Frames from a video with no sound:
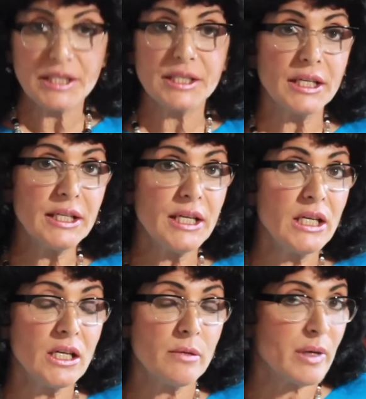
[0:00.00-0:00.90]

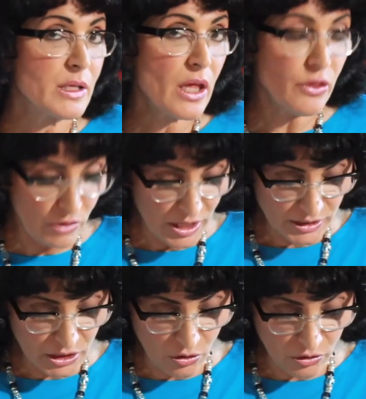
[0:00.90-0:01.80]
Selenium, another
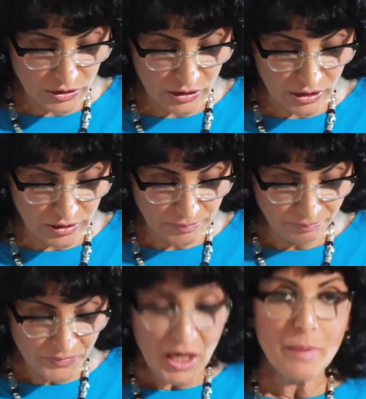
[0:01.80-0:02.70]
antioxidant.
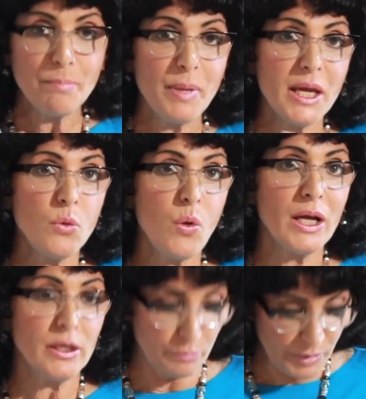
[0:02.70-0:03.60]

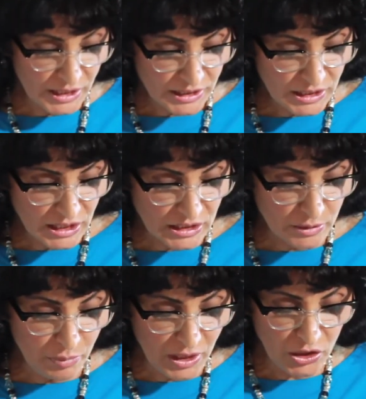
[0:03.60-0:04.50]
B1,
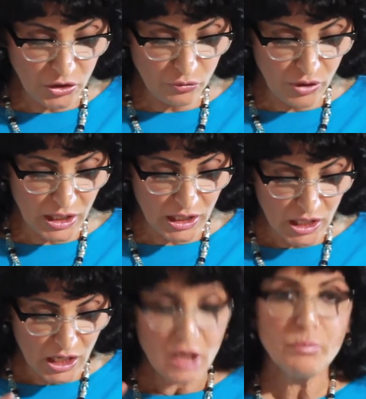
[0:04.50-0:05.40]
B6, B3,
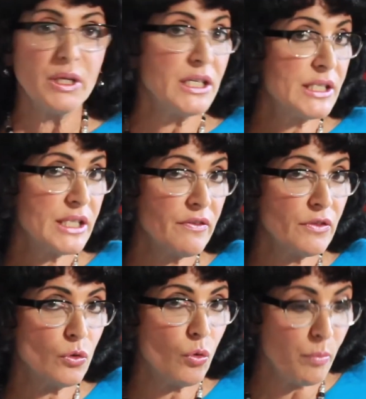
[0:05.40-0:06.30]

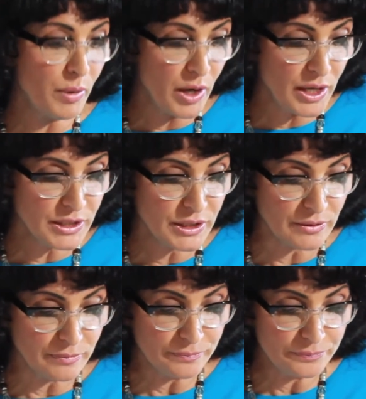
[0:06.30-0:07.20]
B7, or
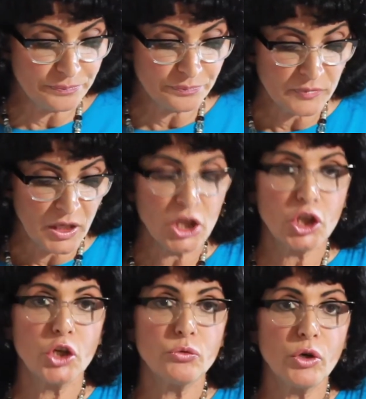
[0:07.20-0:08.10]
biotin.
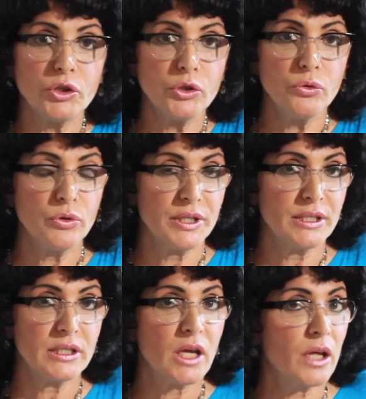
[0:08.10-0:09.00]

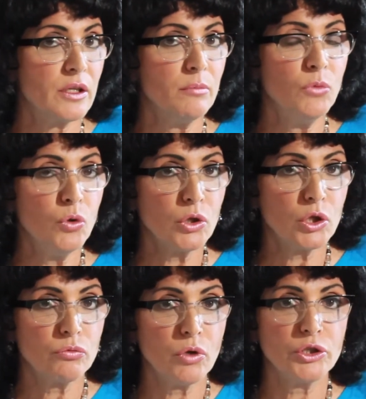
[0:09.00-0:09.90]
Carotenoids. The more
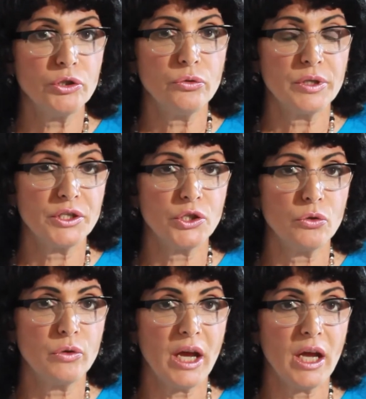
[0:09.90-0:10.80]
carotenoids
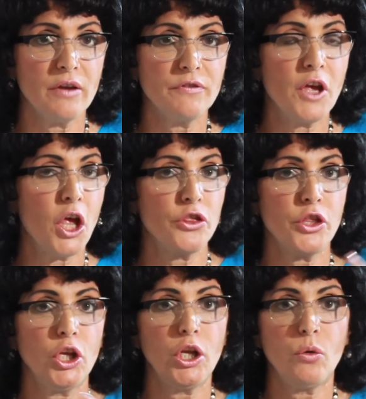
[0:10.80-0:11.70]
you have,
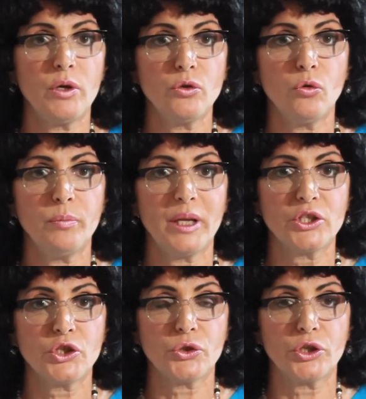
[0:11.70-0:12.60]
the lower your
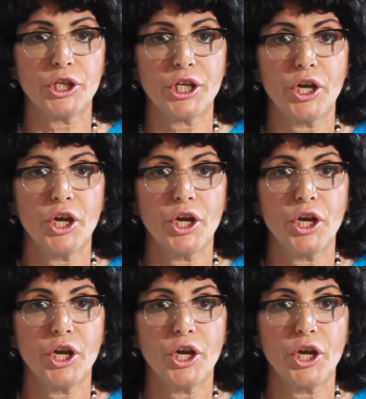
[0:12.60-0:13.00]
blood sugar